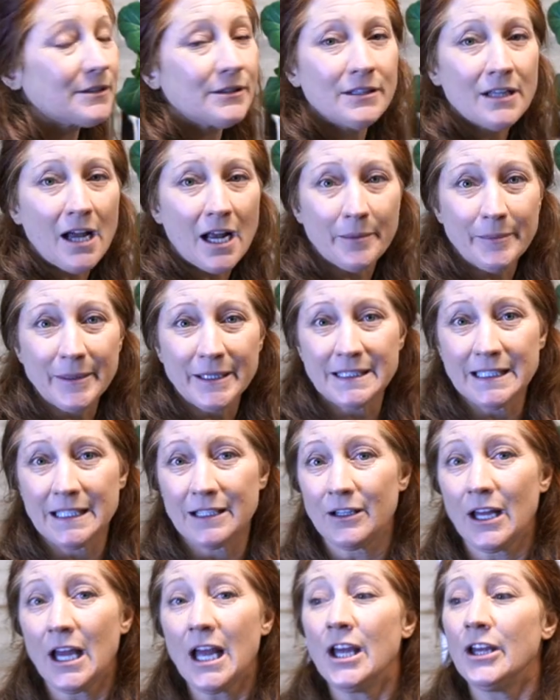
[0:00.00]
Not a big
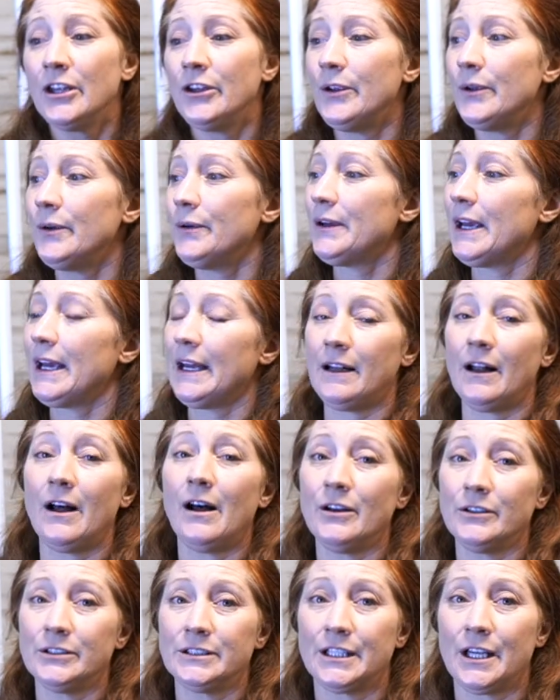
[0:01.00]
deal. You can
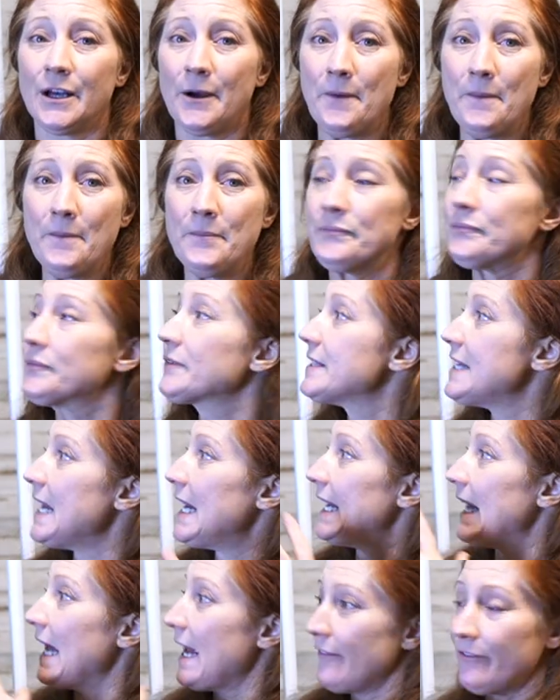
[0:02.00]
also
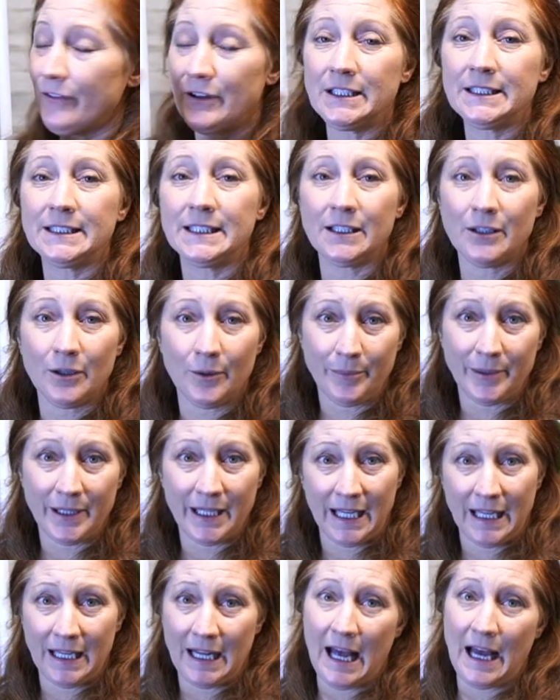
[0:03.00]
take every single
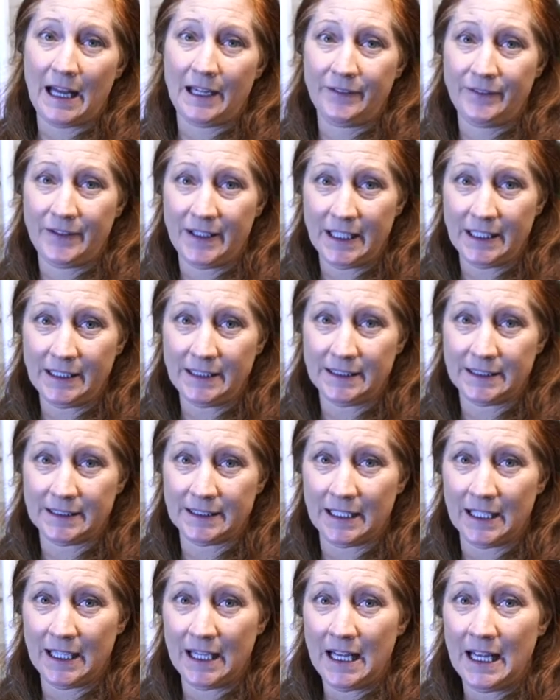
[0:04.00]
plant out of
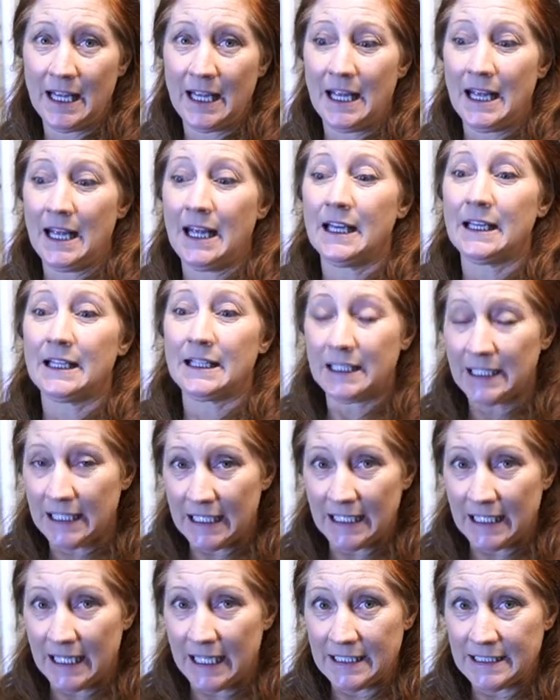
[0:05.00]
this,
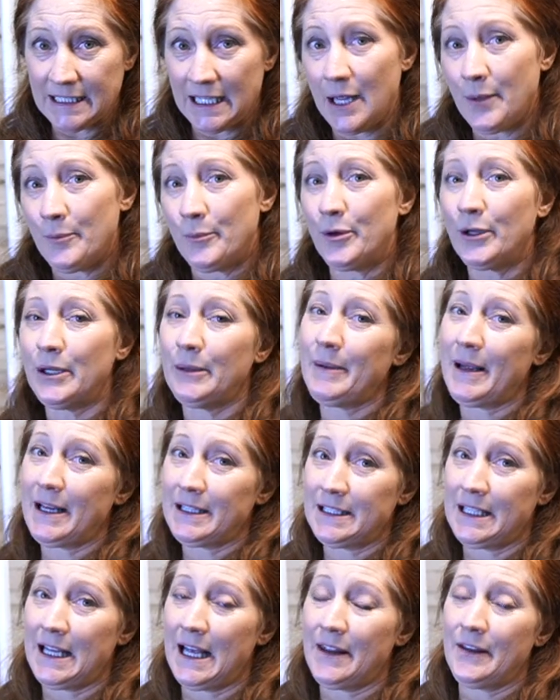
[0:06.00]
clean it, put it
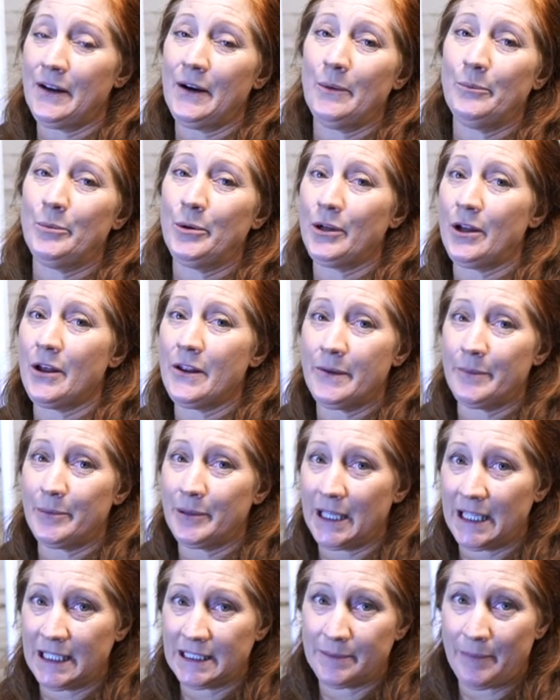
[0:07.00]
back together and put all the
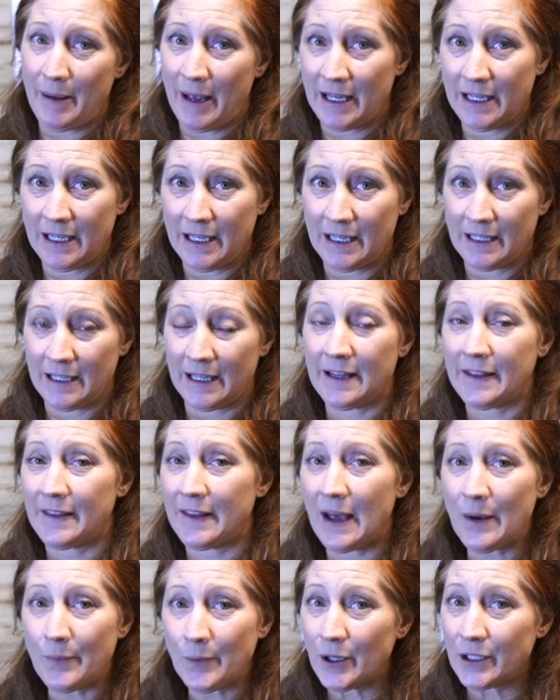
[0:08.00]
plants back in.
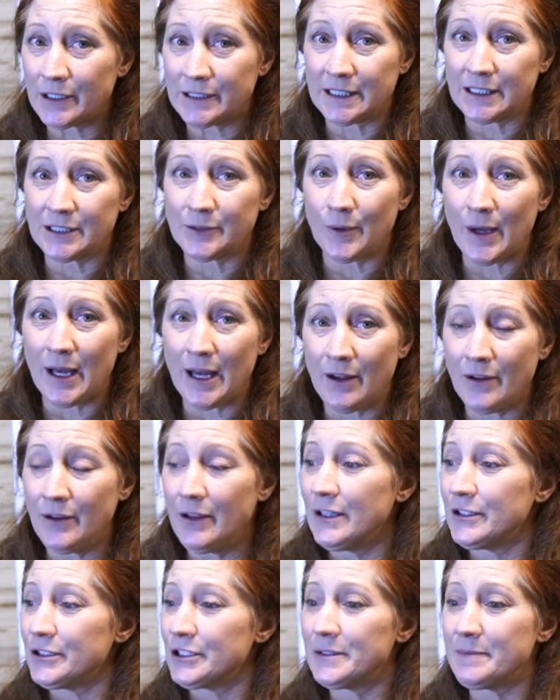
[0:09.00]
That works as
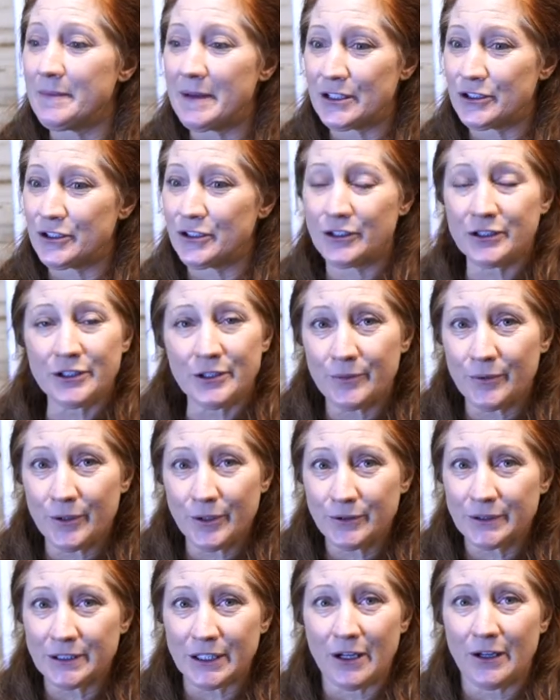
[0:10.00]
well. Just make sure your
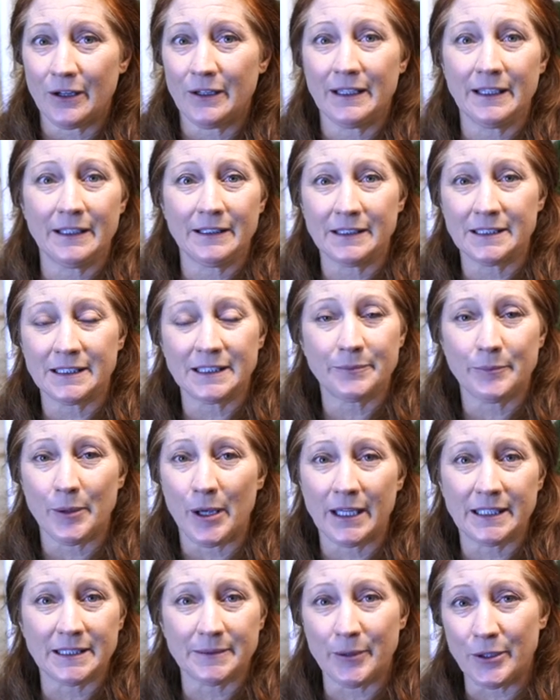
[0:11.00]
roots aren't in,
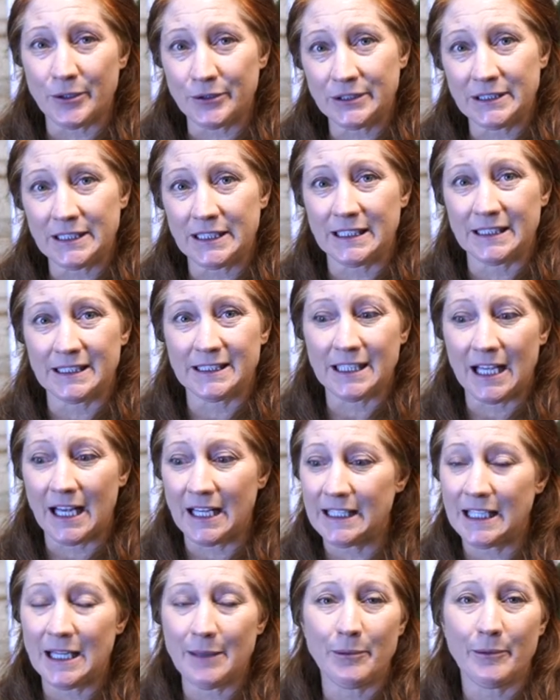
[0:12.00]
exposed to the
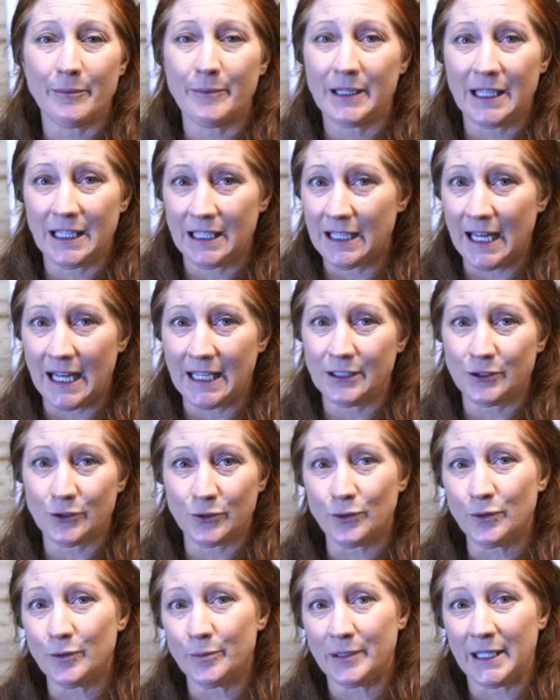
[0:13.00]
sun. Keep them in a nice
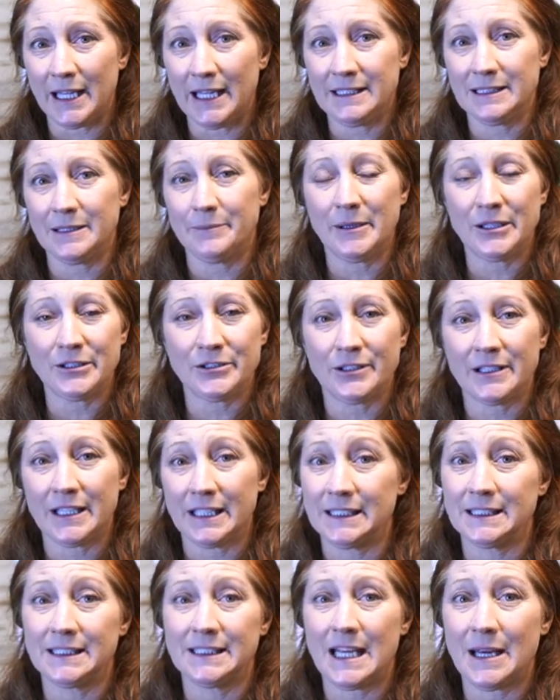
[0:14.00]
cool place and make sure
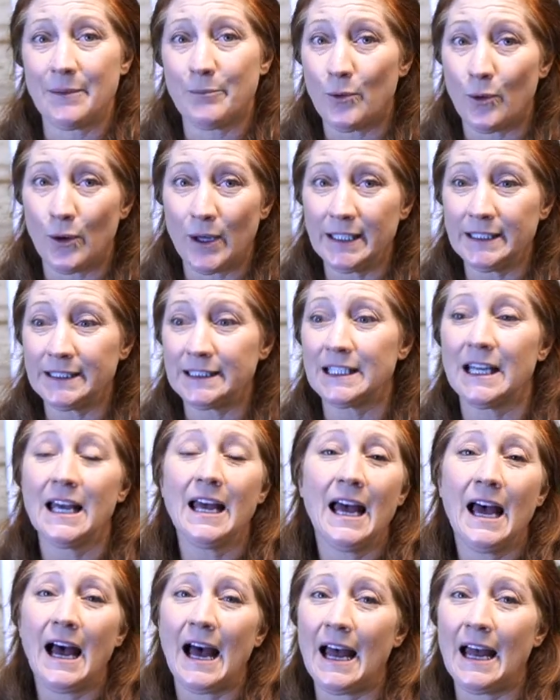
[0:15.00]
they stay moist.
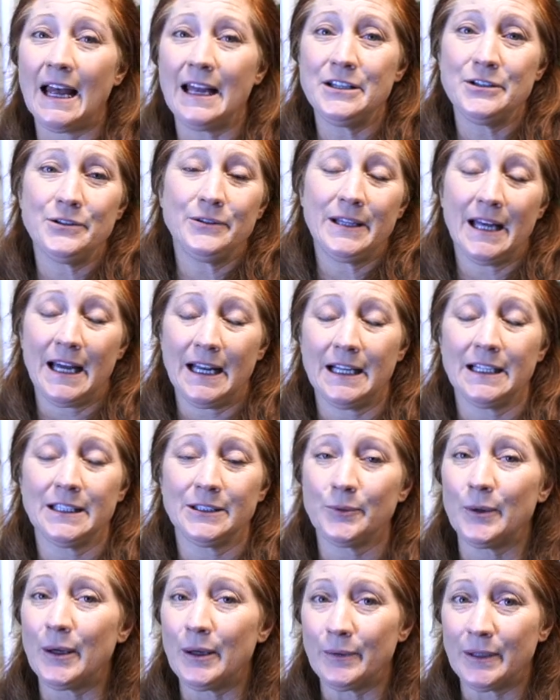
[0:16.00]
I do that
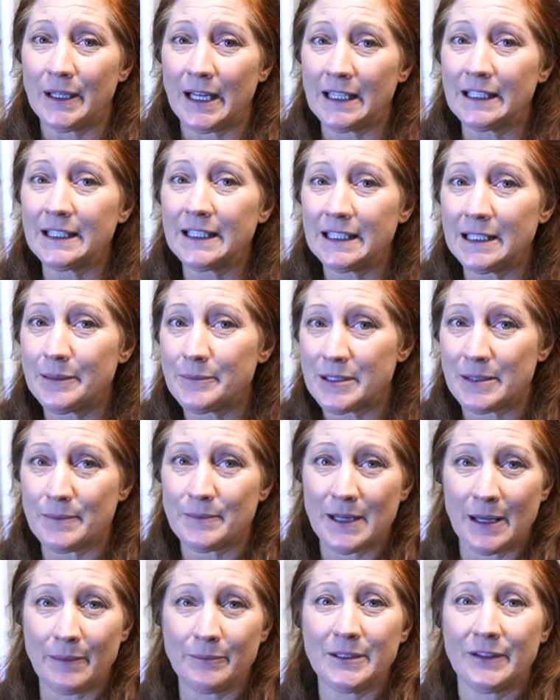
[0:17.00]
as well. When I clean them
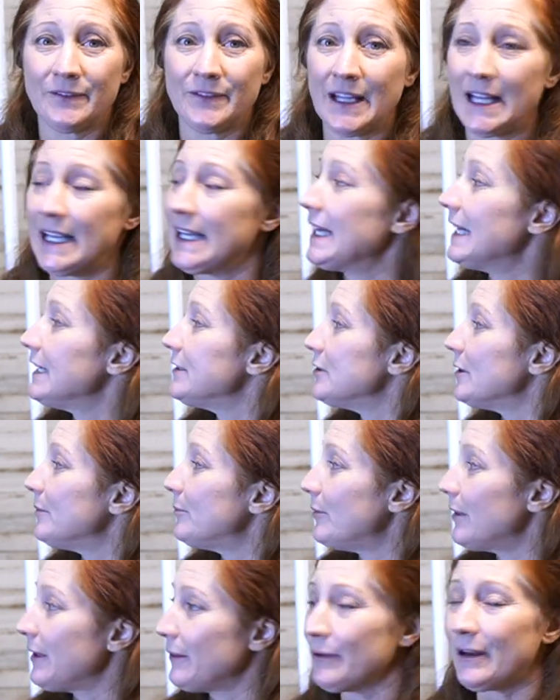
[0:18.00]
sometimes if they get to a
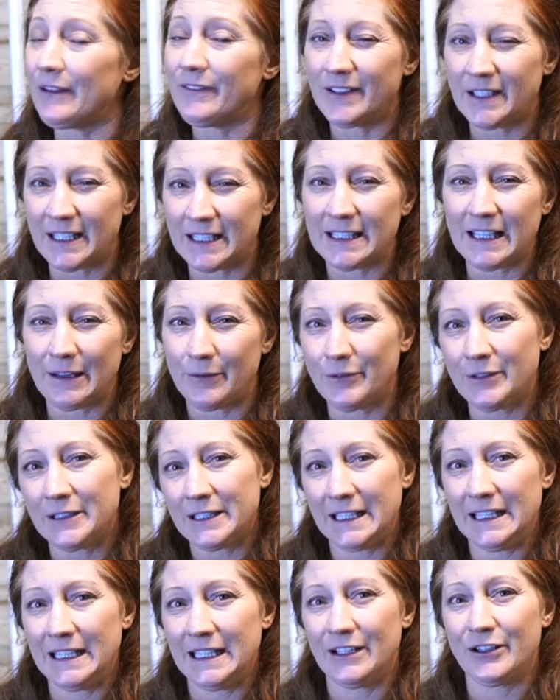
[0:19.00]
point where I feel like they
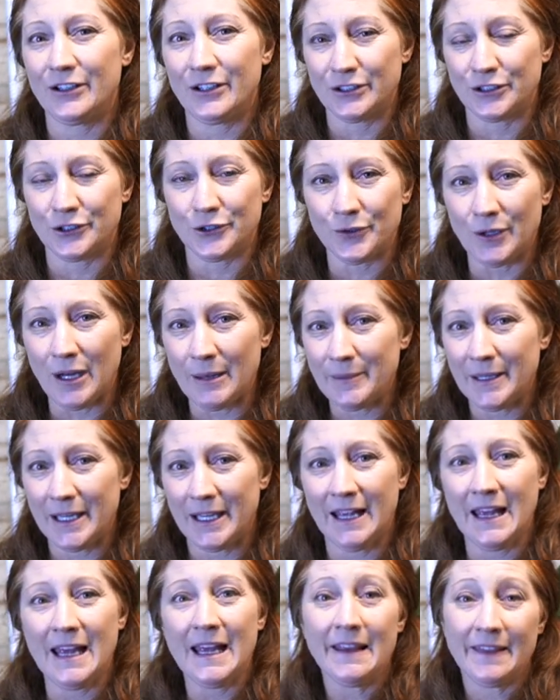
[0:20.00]
really need a good
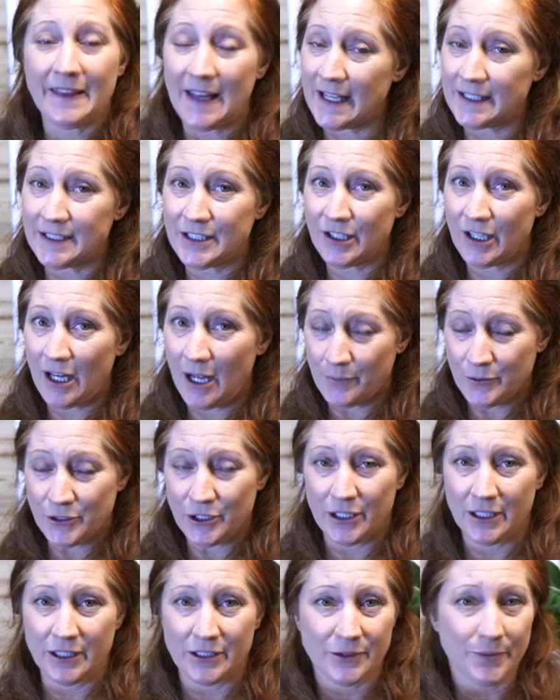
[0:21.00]
scrubbing, that's an
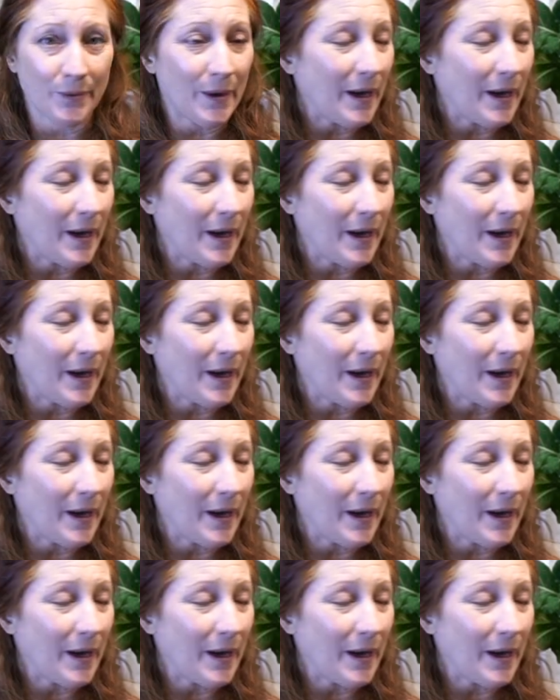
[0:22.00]
option as